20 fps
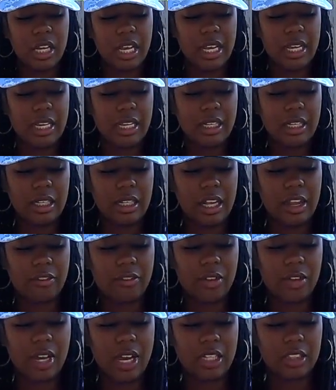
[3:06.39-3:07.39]
And
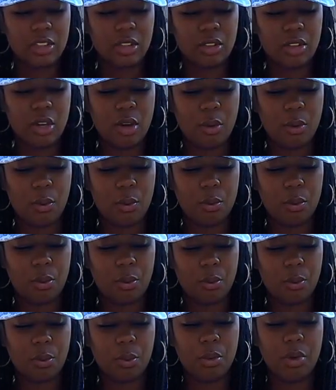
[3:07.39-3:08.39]
if you guys don't know
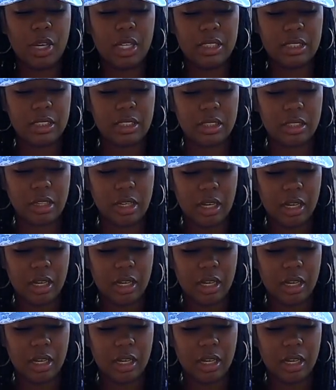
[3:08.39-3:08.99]
what